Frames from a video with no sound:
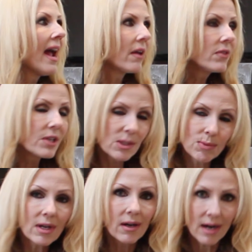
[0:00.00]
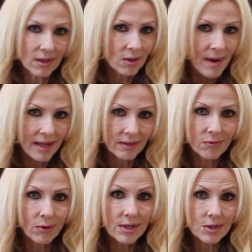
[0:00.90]
And this was our color palette
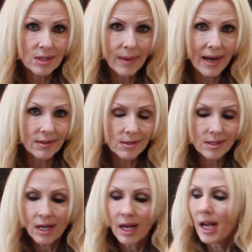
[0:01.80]
for this space.